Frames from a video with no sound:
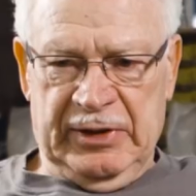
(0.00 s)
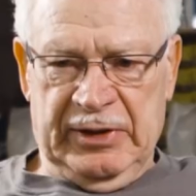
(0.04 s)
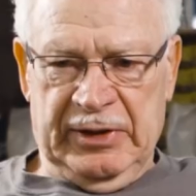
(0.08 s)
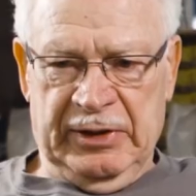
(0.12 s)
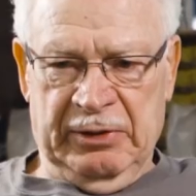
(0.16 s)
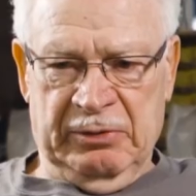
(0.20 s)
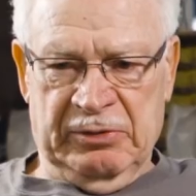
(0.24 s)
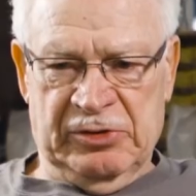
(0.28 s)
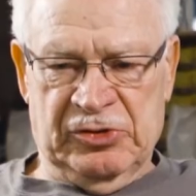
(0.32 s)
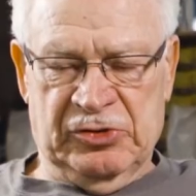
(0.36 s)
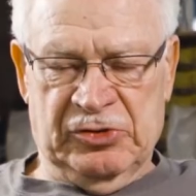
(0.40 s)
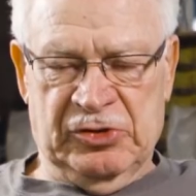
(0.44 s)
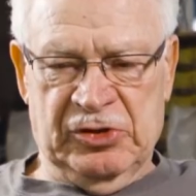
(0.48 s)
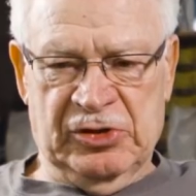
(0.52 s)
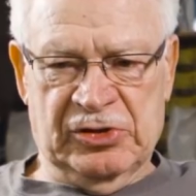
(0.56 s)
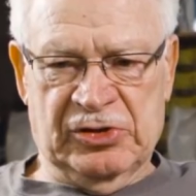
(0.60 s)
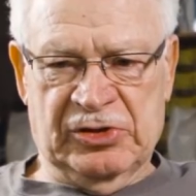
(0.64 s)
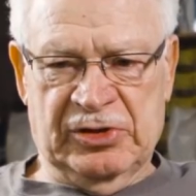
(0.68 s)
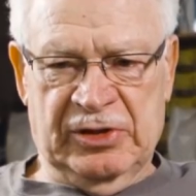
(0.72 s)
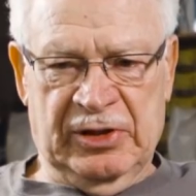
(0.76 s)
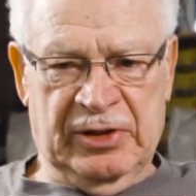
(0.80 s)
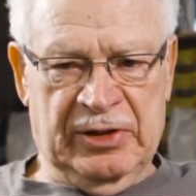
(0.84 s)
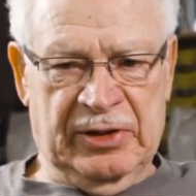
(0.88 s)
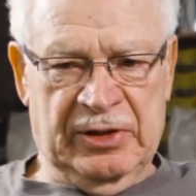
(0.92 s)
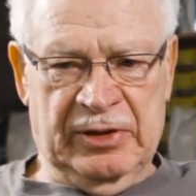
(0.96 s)
It was
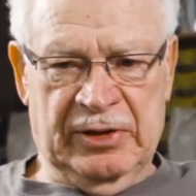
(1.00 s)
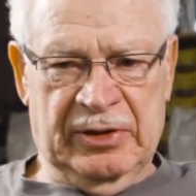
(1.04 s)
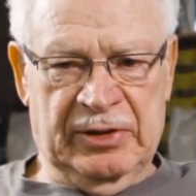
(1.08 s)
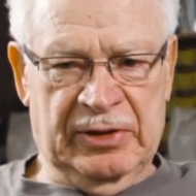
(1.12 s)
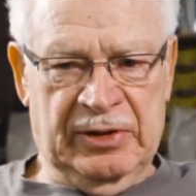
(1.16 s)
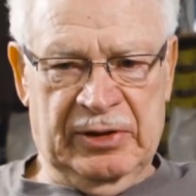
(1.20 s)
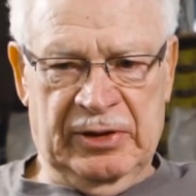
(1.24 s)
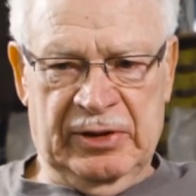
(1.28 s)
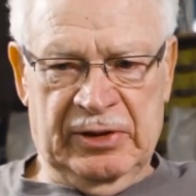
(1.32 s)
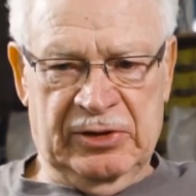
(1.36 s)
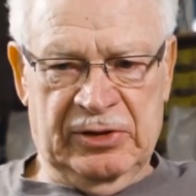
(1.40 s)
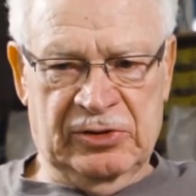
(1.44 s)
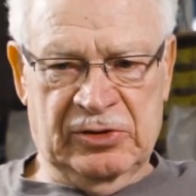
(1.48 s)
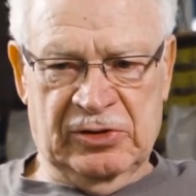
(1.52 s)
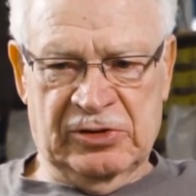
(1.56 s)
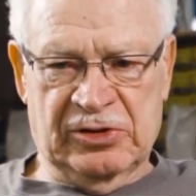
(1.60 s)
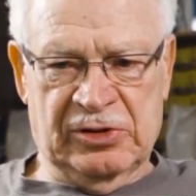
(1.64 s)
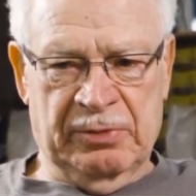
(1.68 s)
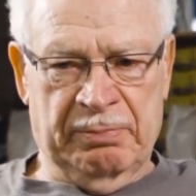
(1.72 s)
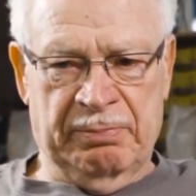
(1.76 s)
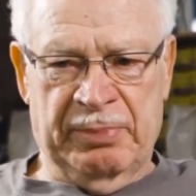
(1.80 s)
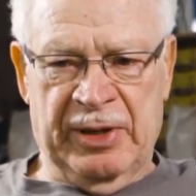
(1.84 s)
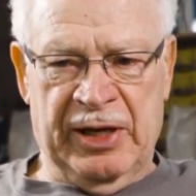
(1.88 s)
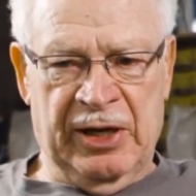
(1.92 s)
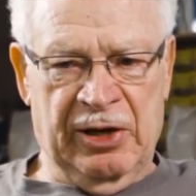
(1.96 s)
just a just
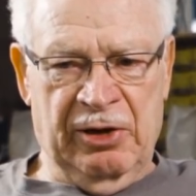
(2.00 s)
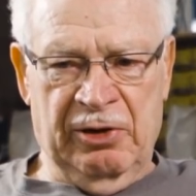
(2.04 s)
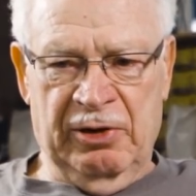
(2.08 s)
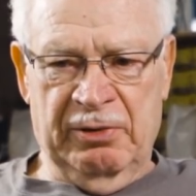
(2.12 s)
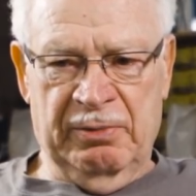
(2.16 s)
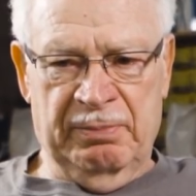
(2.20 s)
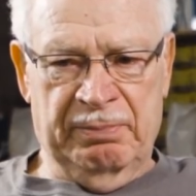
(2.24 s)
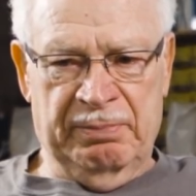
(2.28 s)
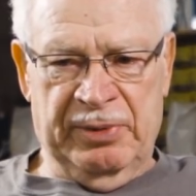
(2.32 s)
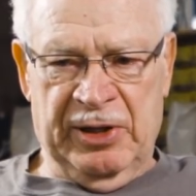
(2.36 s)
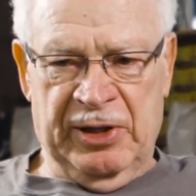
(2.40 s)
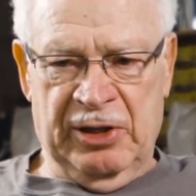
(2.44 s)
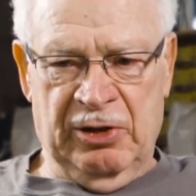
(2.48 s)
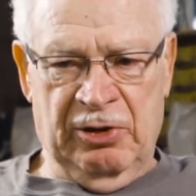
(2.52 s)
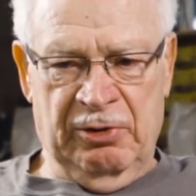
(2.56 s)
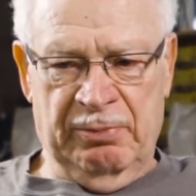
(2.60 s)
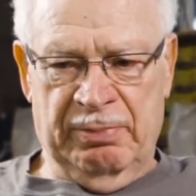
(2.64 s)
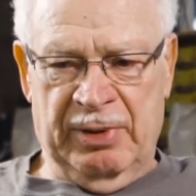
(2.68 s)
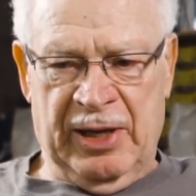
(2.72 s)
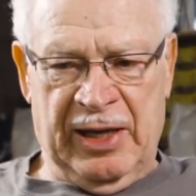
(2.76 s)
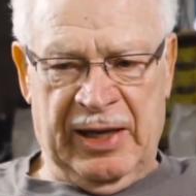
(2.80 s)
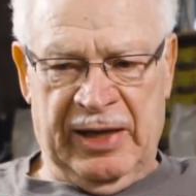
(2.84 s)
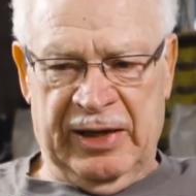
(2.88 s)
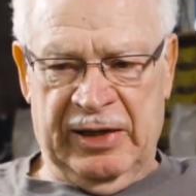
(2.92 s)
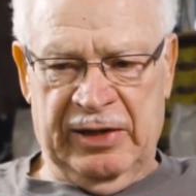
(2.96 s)
a bare bare
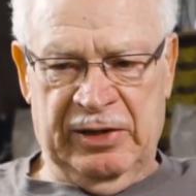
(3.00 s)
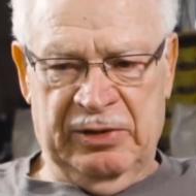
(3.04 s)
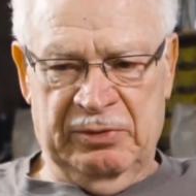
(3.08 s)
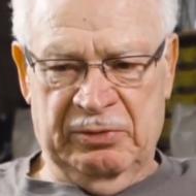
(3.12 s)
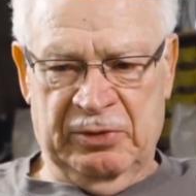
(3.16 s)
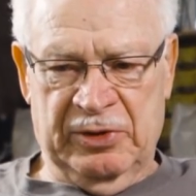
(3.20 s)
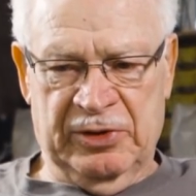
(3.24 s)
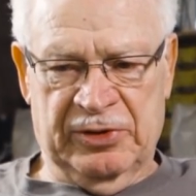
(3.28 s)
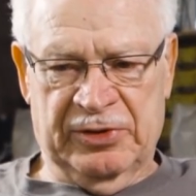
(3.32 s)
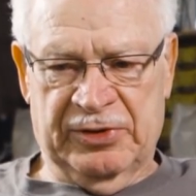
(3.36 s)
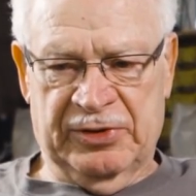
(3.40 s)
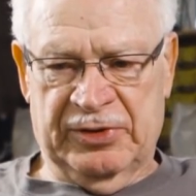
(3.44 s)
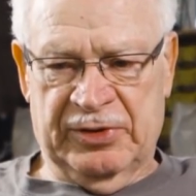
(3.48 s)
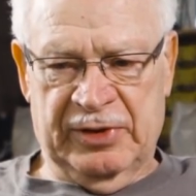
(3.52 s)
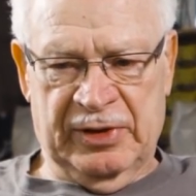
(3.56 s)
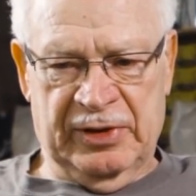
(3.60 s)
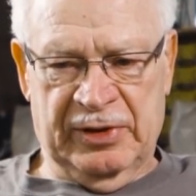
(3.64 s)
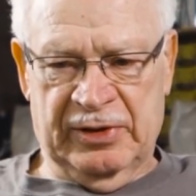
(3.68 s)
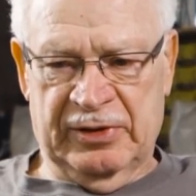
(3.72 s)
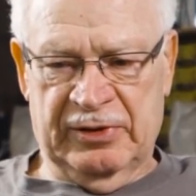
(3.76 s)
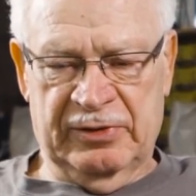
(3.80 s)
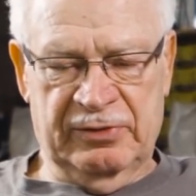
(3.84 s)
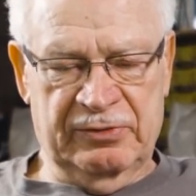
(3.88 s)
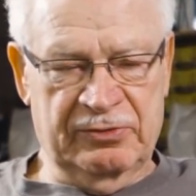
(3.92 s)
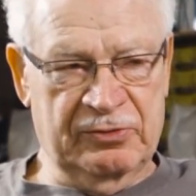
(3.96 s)
body with
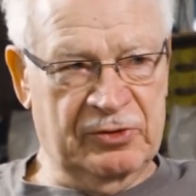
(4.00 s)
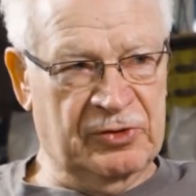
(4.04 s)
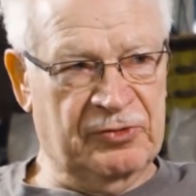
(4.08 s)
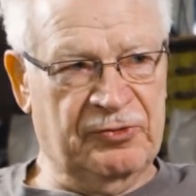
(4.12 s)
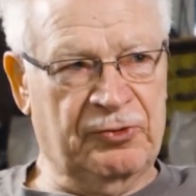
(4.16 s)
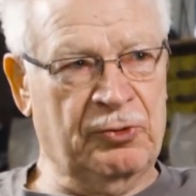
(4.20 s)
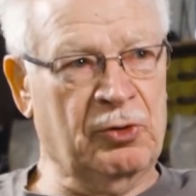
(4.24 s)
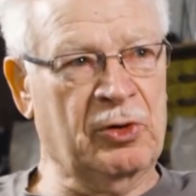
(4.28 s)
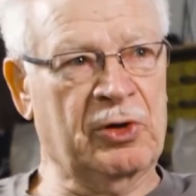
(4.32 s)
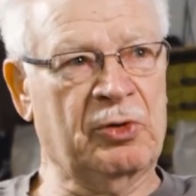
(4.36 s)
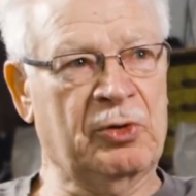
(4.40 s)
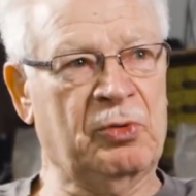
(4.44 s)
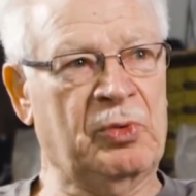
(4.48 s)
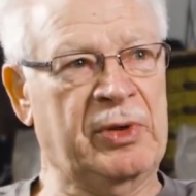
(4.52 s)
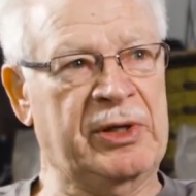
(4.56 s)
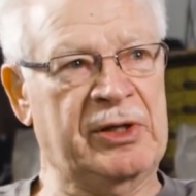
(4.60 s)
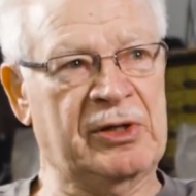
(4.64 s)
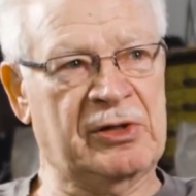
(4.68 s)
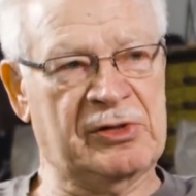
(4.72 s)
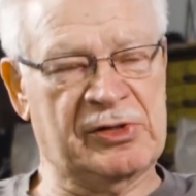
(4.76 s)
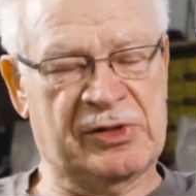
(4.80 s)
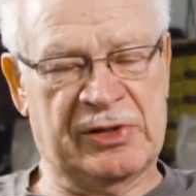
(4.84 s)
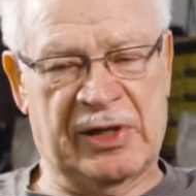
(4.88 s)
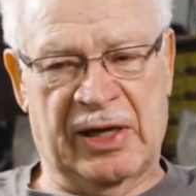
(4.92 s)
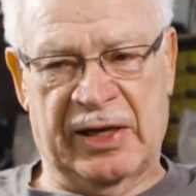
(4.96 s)
uh, with four
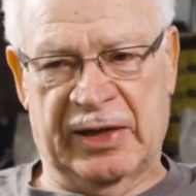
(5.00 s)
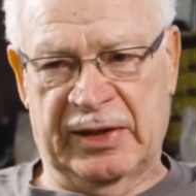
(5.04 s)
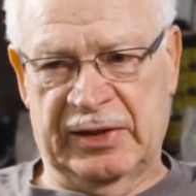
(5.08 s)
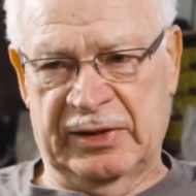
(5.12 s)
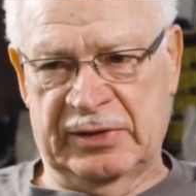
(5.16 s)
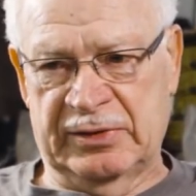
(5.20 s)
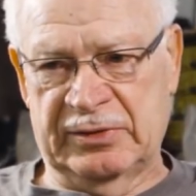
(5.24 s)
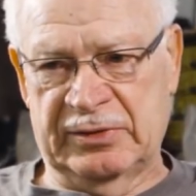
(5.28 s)
wheels on it.